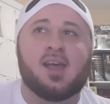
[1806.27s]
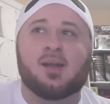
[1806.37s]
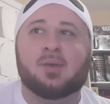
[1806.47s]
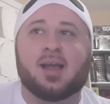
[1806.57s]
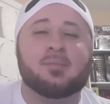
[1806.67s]

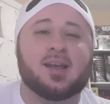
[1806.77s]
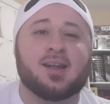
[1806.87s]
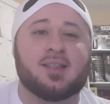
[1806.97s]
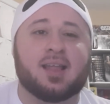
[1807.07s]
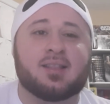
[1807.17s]
I'm like, I'm not
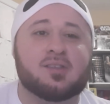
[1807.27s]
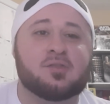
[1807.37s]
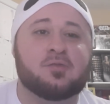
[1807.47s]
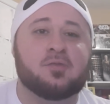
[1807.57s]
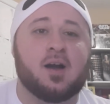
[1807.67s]
gonna let this
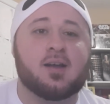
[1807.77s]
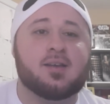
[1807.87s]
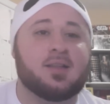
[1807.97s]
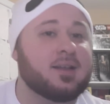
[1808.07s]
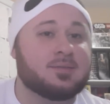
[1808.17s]

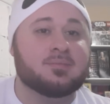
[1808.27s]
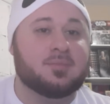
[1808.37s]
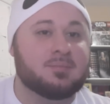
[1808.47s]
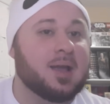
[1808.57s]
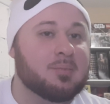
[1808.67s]
fuck, like
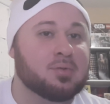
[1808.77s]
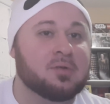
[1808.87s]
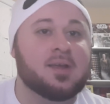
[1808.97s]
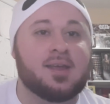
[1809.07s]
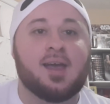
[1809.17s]
my
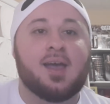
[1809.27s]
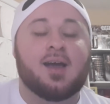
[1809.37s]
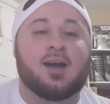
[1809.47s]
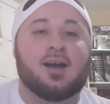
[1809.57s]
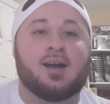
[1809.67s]
employee
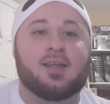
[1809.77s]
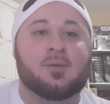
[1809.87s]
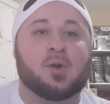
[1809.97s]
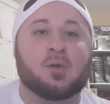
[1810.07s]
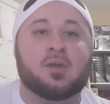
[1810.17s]
that I
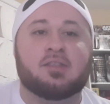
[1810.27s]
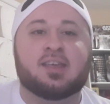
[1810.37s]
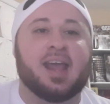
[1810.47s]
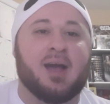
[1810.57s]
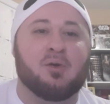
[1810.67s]
work with,
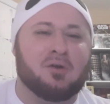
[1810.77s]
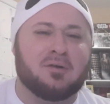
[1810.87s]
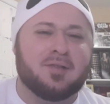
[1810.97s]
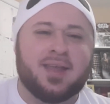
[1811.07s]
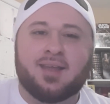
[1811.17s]
get out
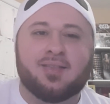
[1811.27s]
early.